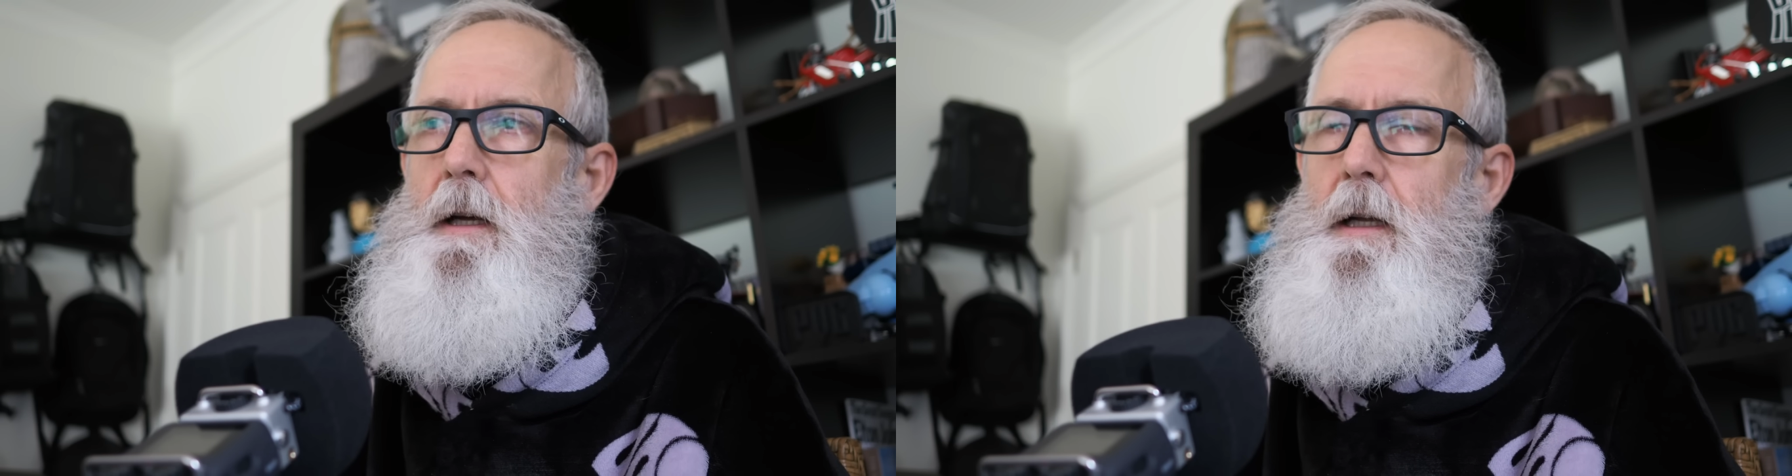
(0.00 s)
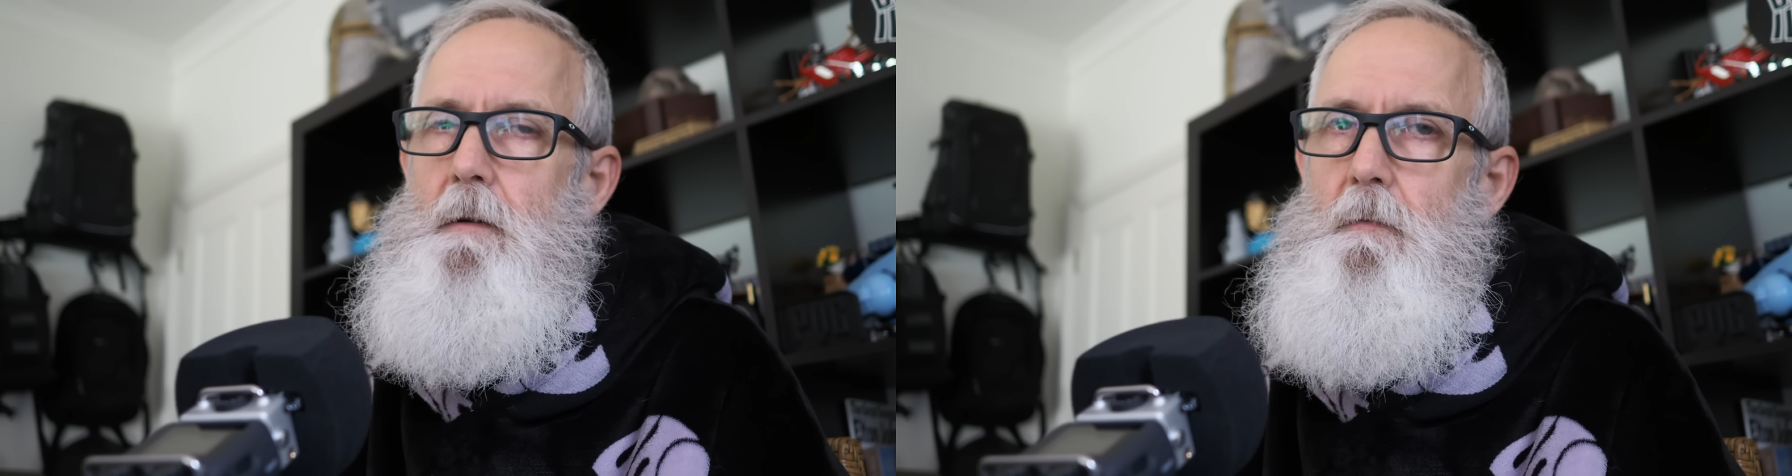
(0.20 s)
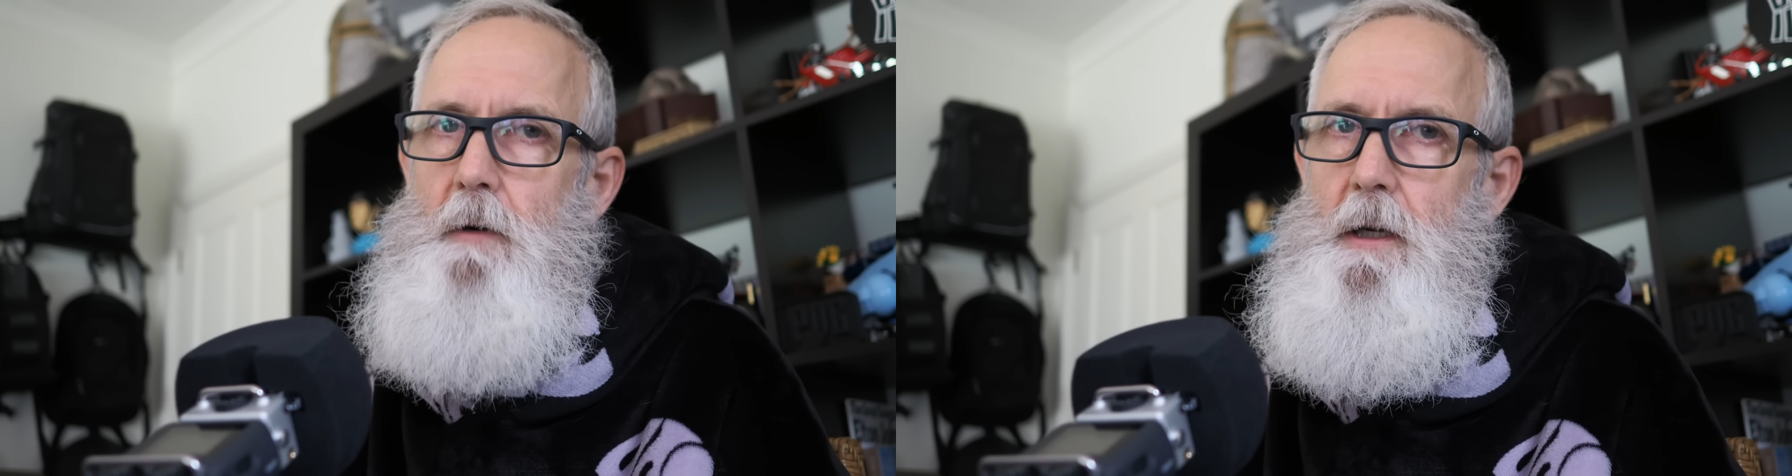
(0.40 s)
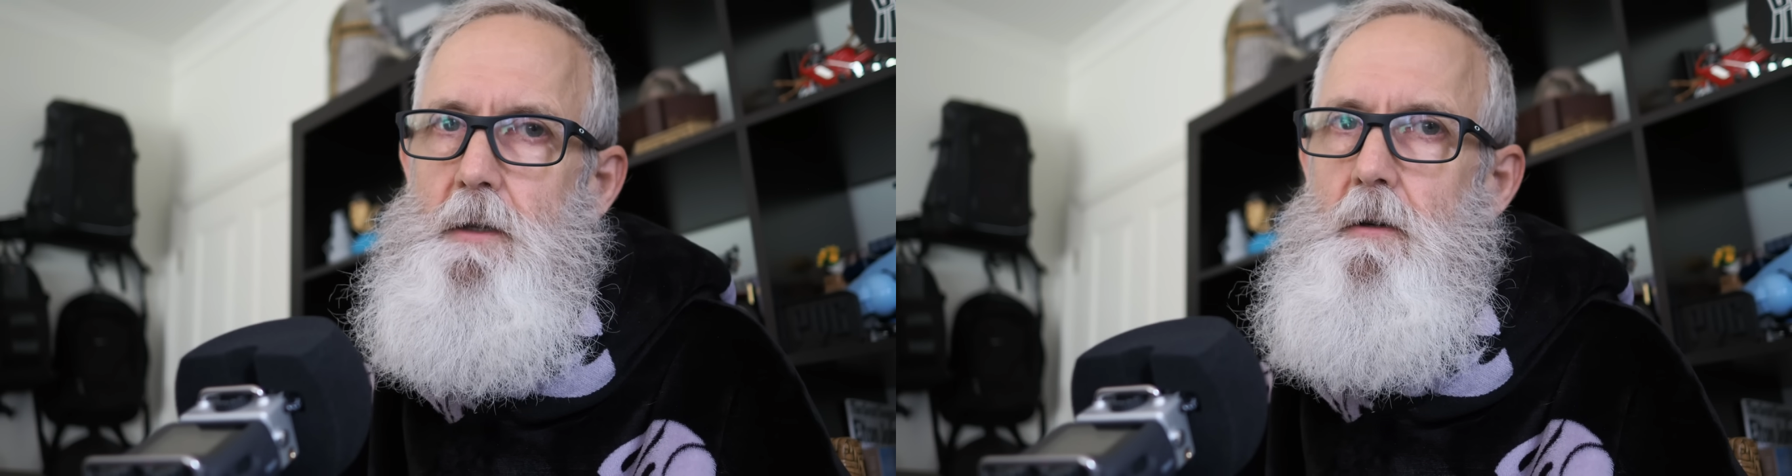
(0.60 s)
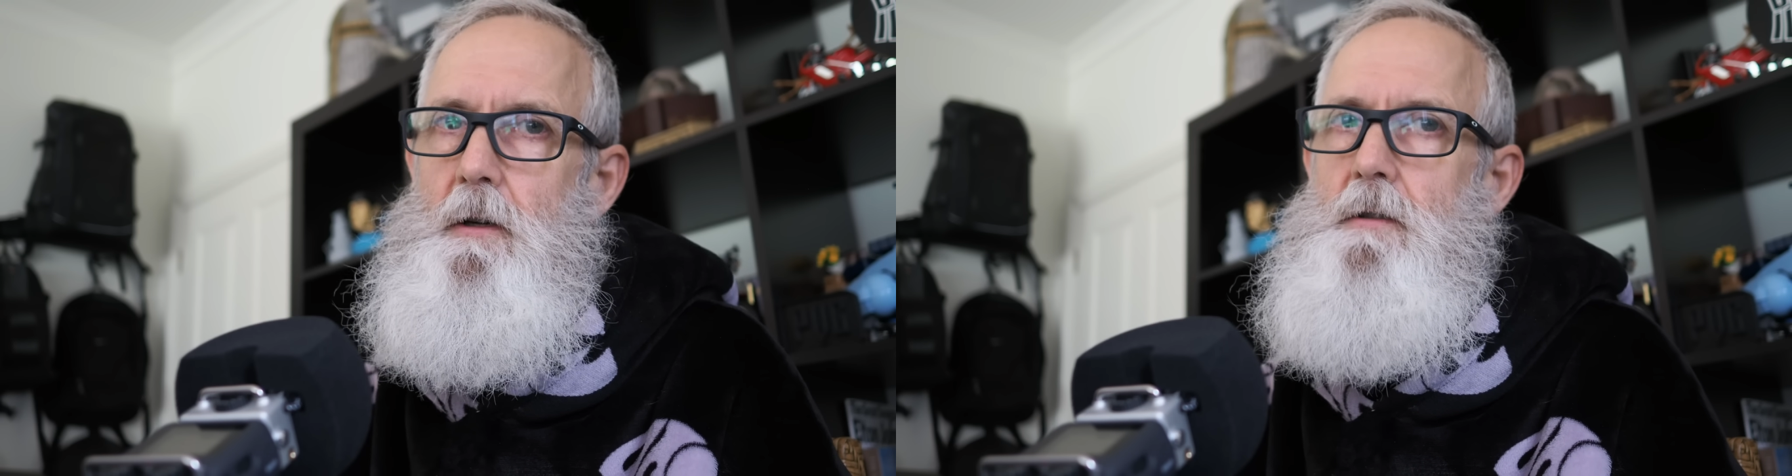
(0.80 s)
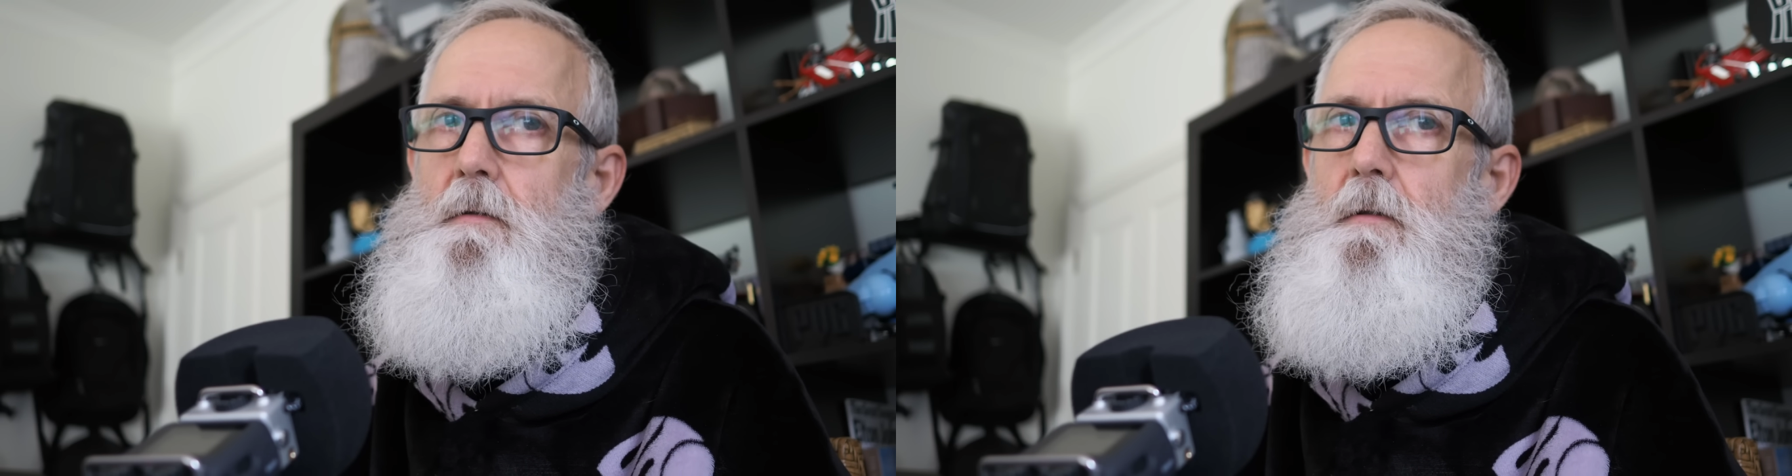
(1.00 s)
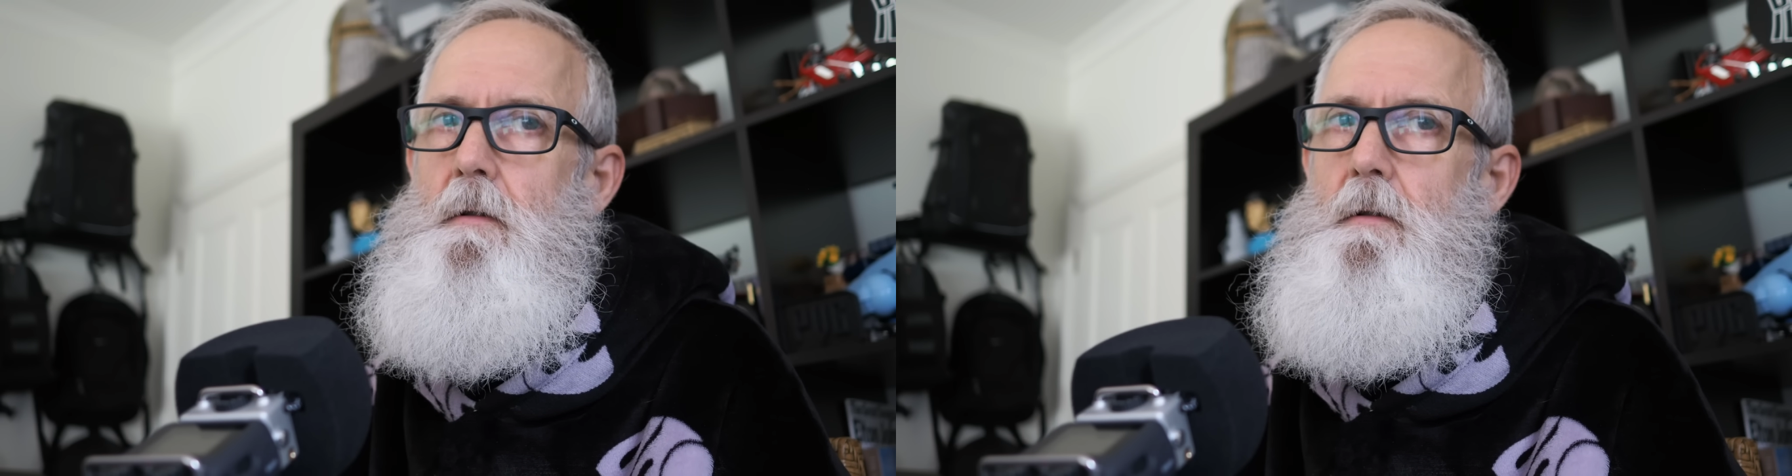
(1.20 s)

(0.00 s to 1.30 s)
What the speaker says: and research